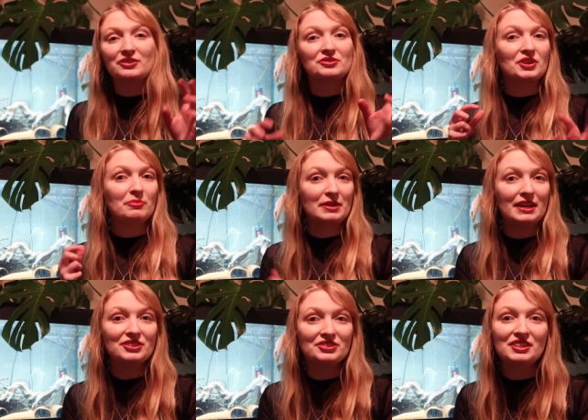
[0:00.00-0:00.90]
and also a
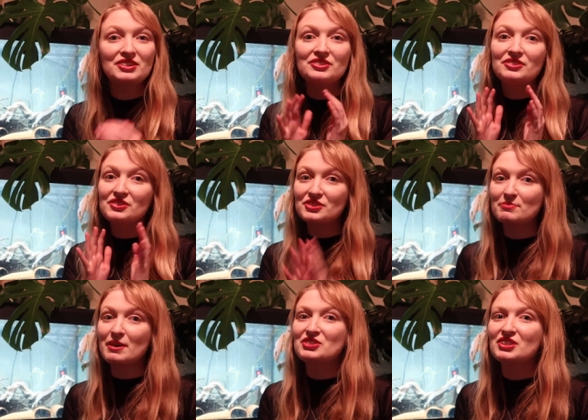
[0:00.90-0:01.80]
PhD student
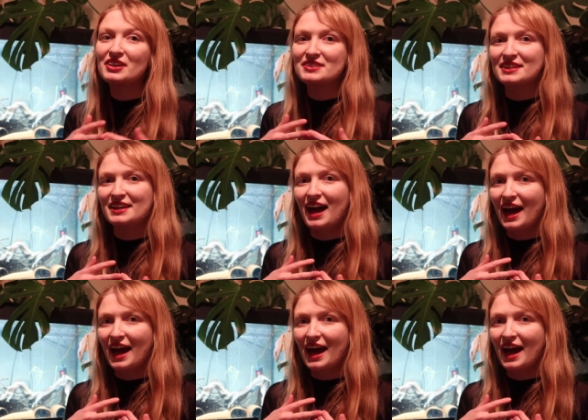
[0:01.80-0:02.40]
specialising